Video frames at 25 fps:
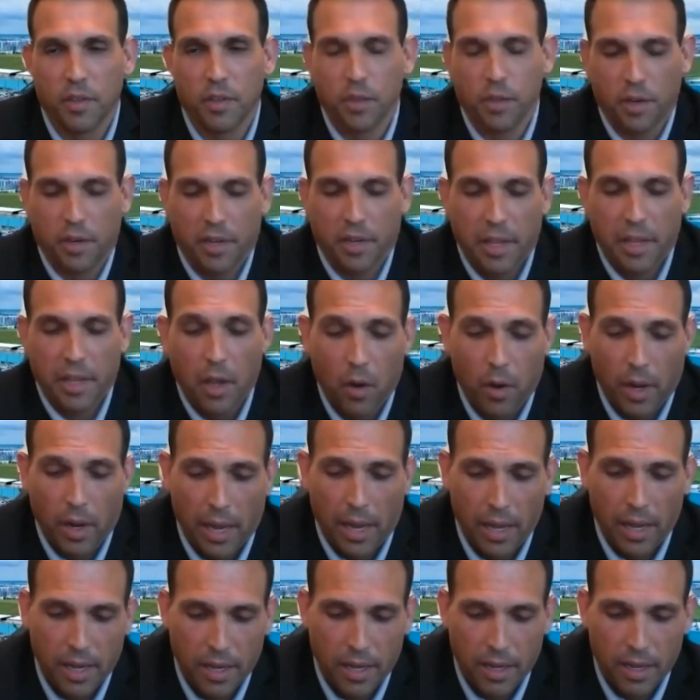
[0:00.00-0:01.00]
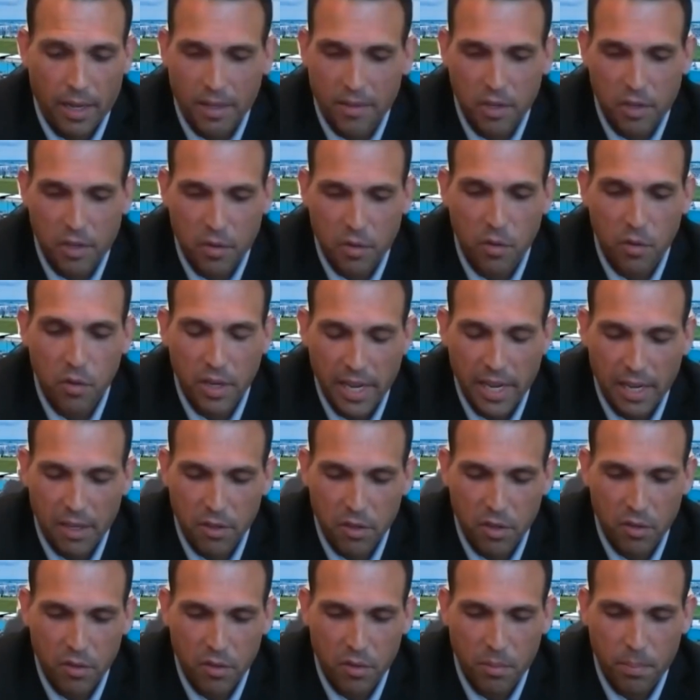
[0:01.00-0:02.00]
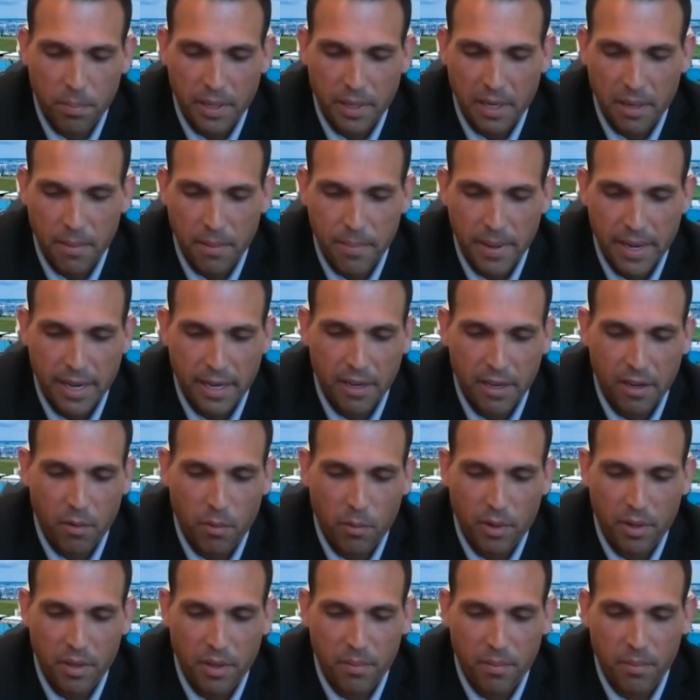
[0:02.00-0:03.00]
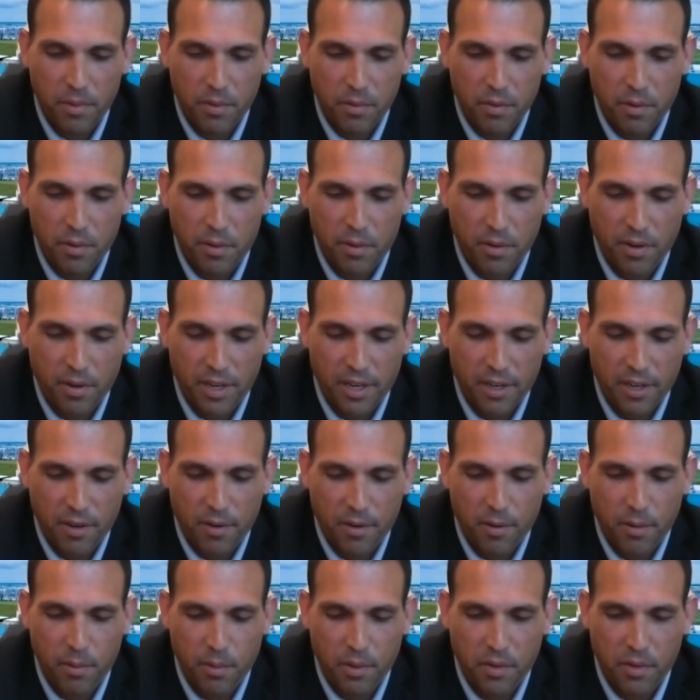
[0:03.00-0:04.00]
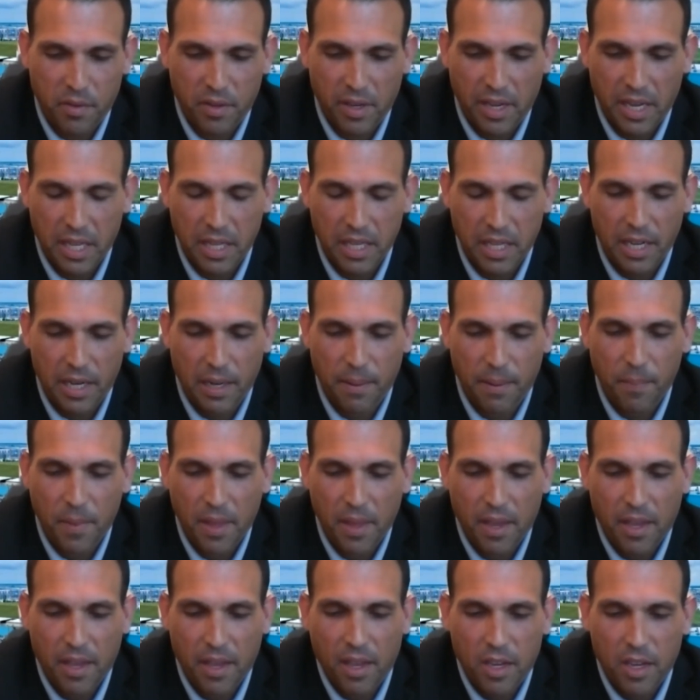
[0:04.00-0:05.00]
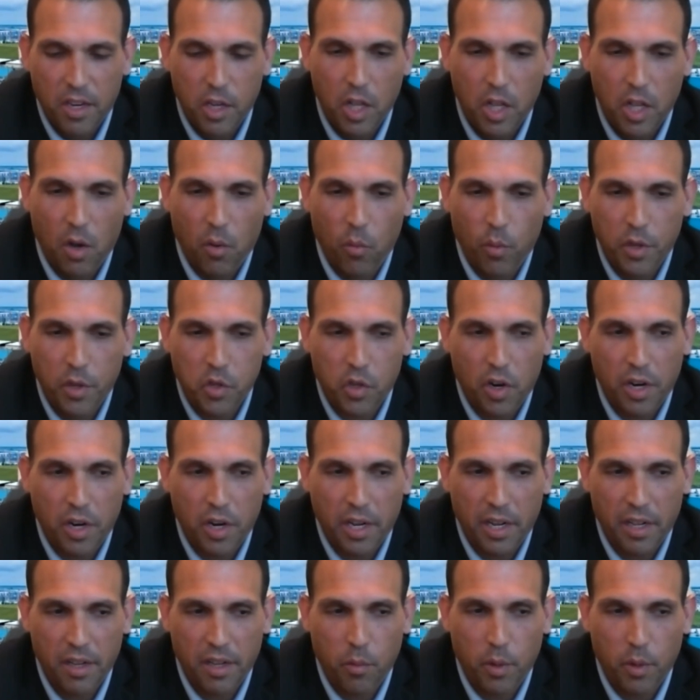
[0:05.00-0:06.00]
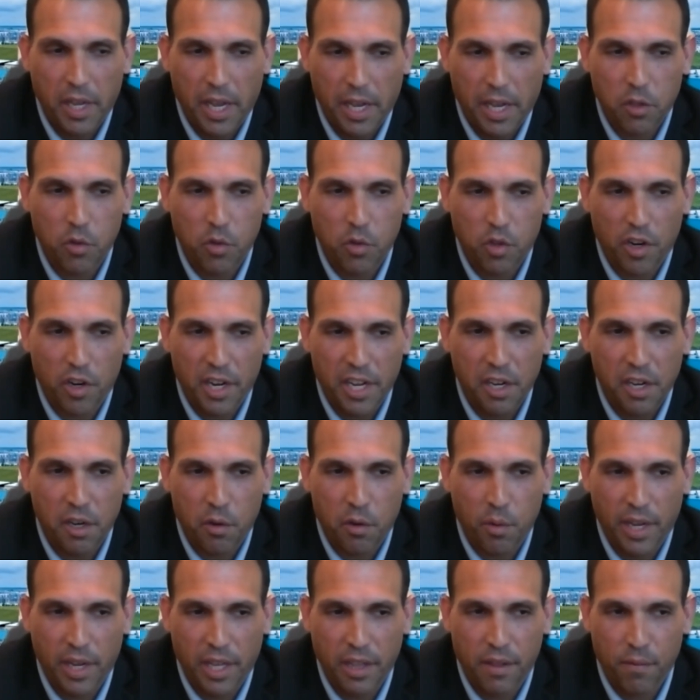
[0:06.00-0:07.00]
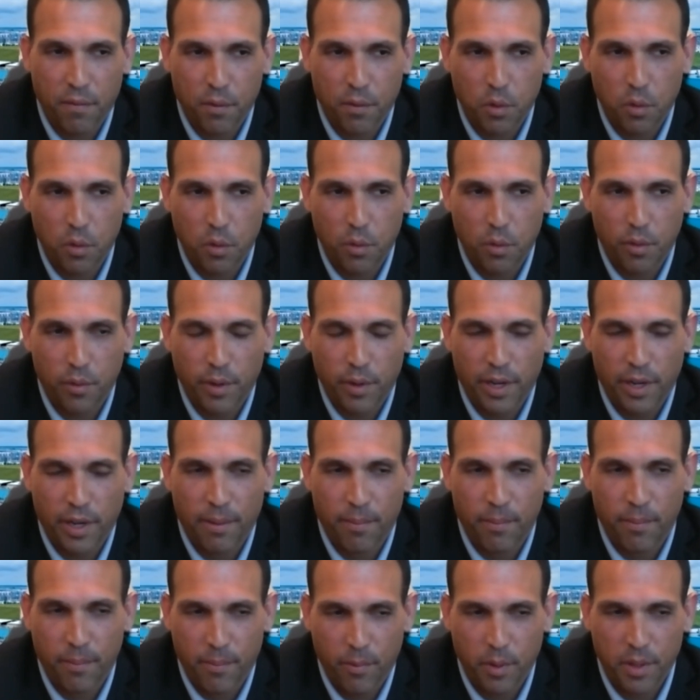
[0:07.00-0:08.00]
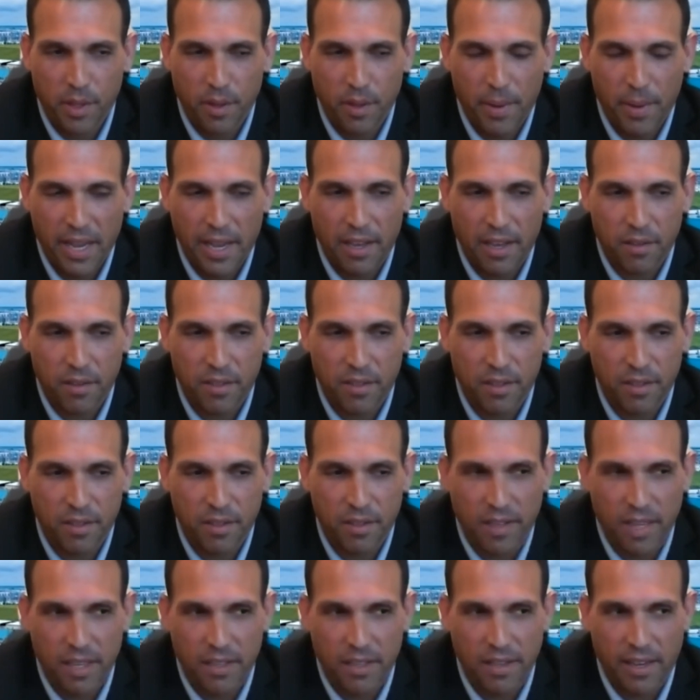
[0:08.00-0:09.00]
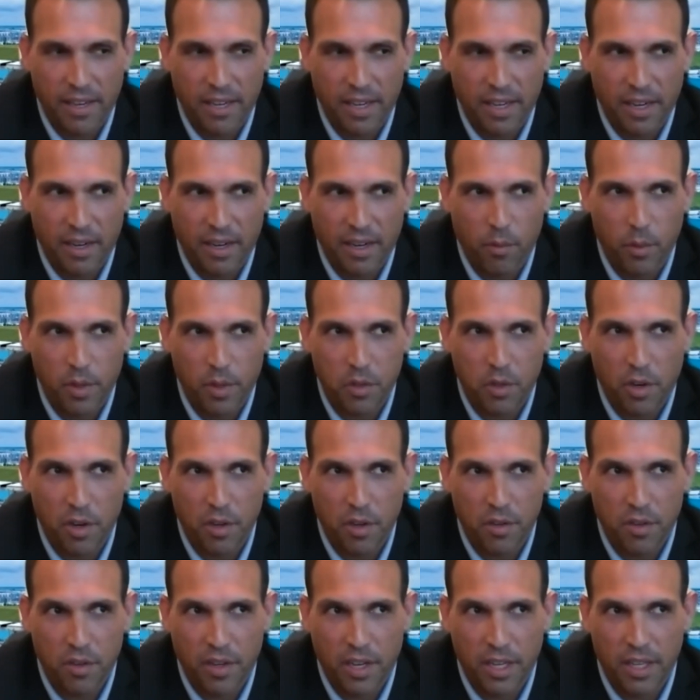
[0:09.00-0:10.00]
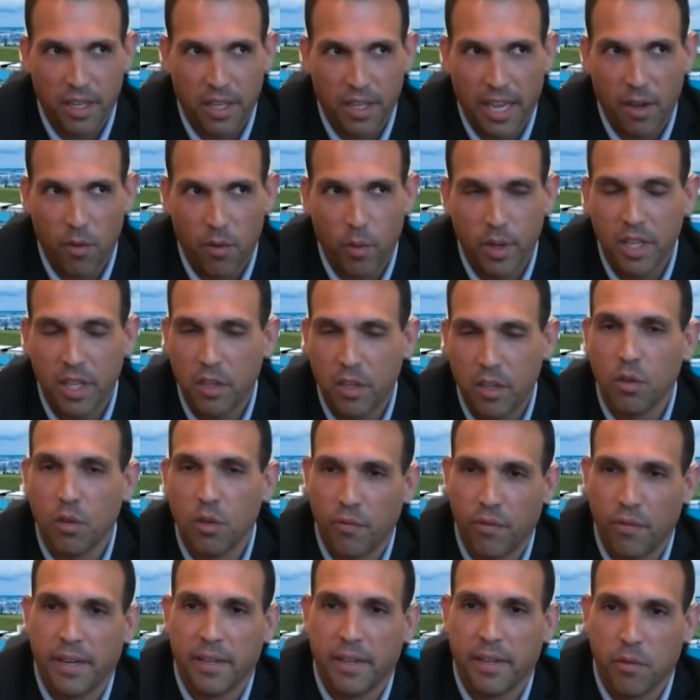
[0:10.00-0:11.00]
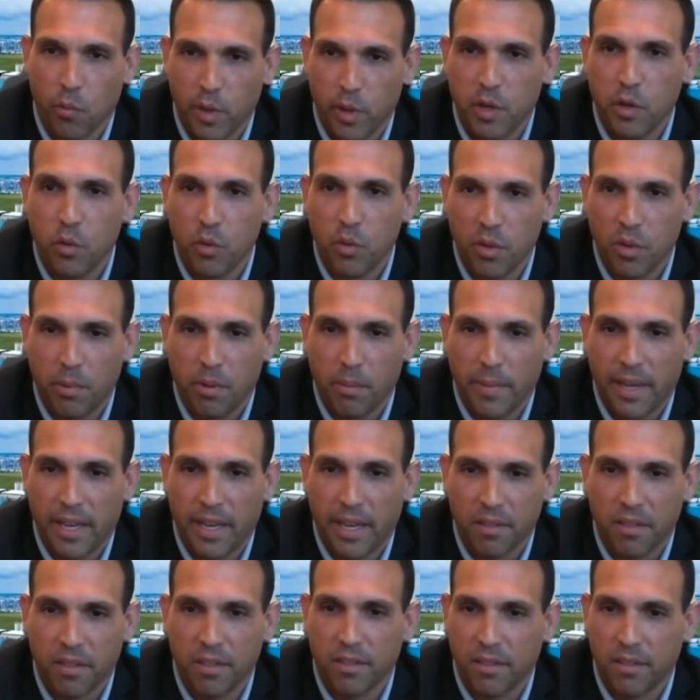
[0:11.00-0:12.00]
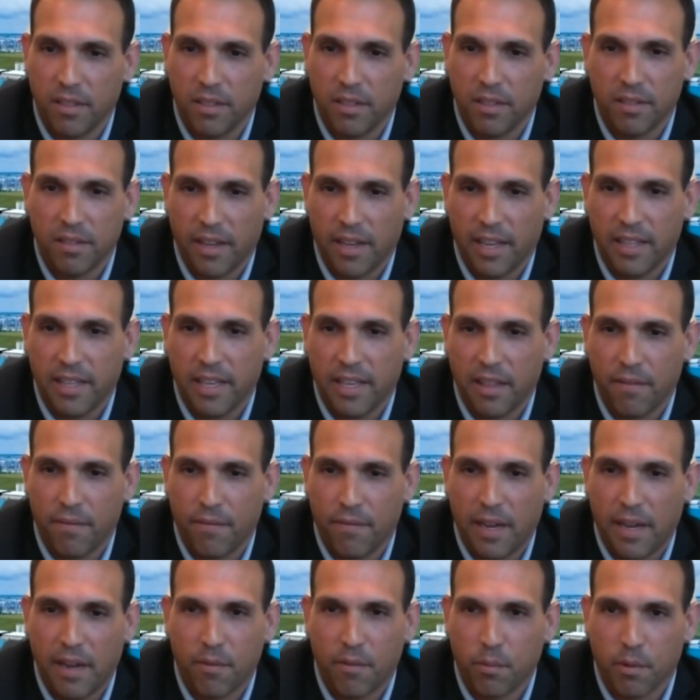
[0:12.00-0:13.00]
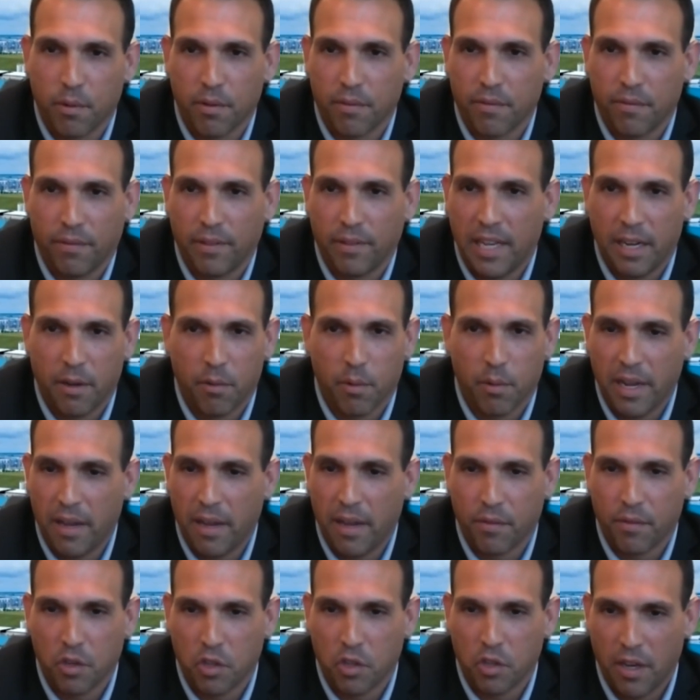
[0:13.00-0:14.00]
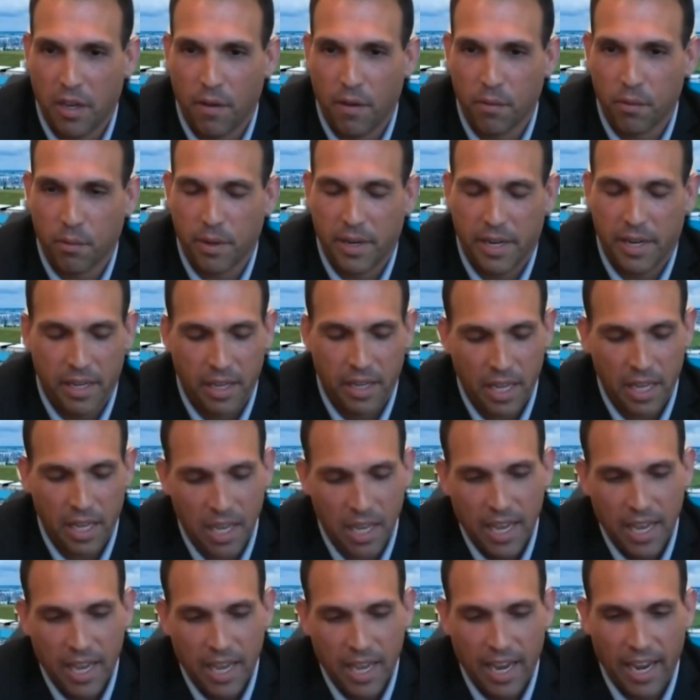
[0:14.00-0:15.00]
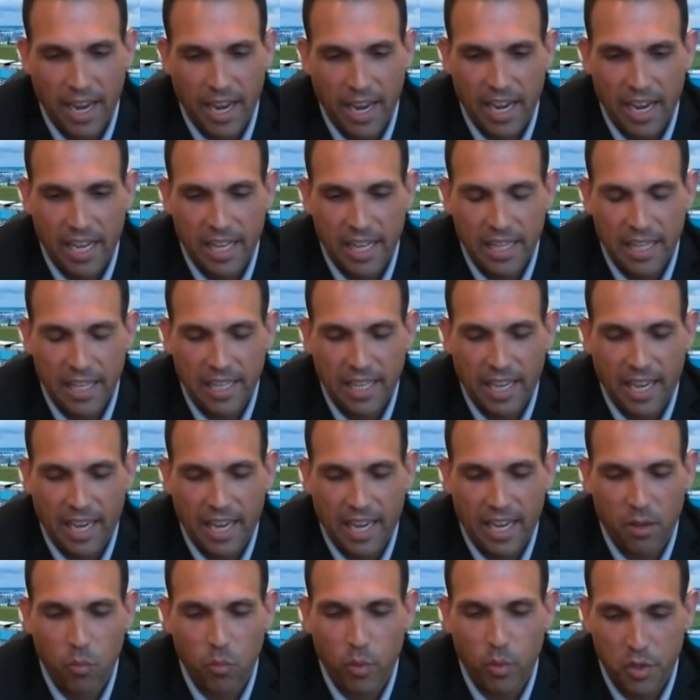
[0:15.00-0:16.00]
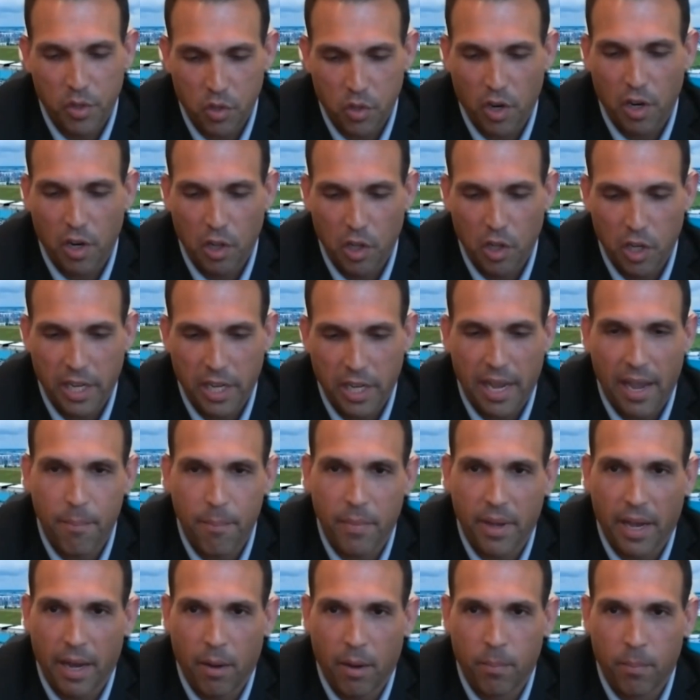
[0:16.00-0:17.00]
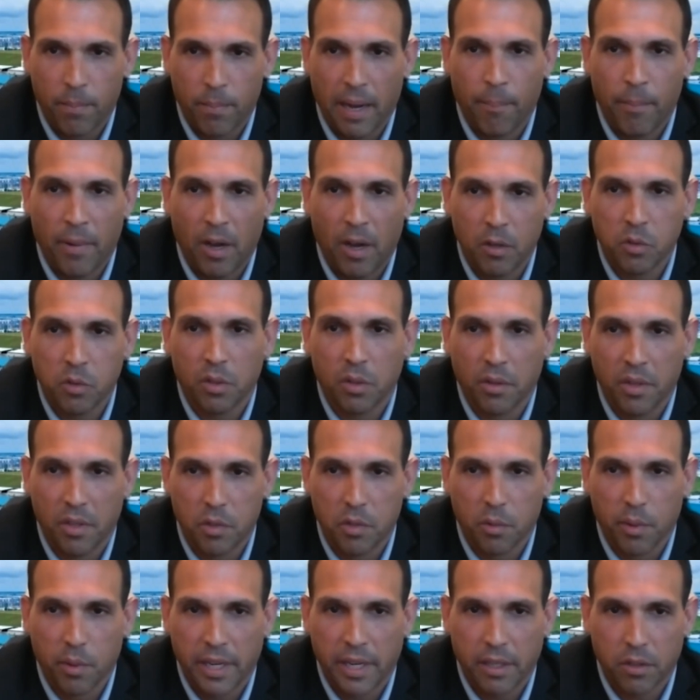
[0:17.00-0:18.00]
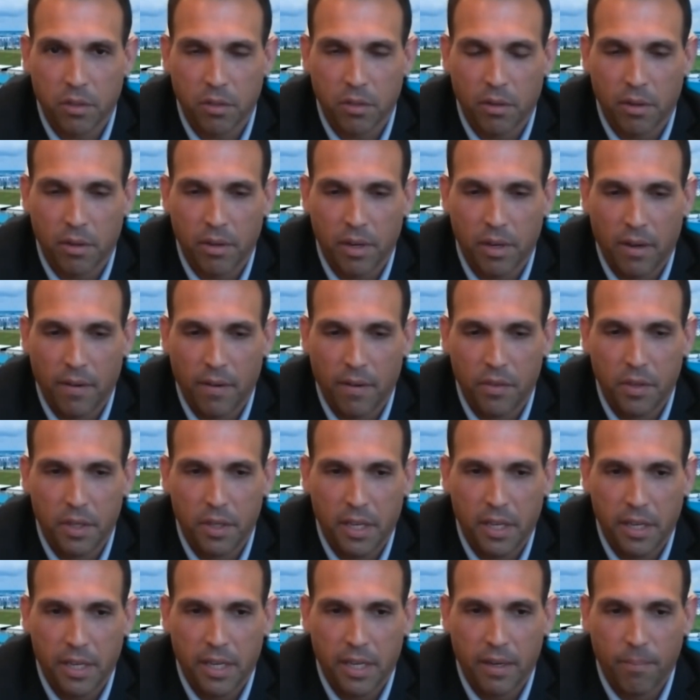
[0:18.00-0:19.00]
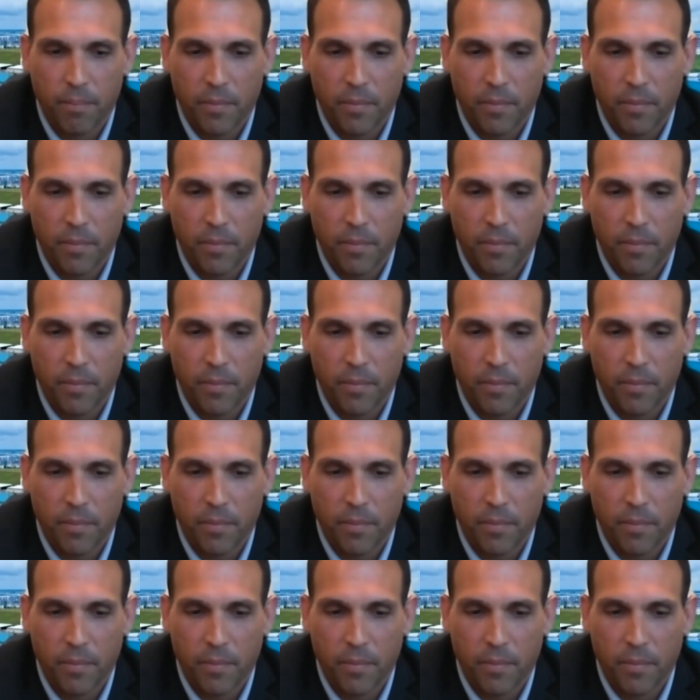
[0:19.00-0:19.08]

Sure. No, and just to piggyback on what Mr. Gordon was saying, we had to start getting creative too with the mask. It's like we started saying, hey, we need to find reusable masks because these N95s were flying right off the shelves, right? And we started looking. I'm also the director of the.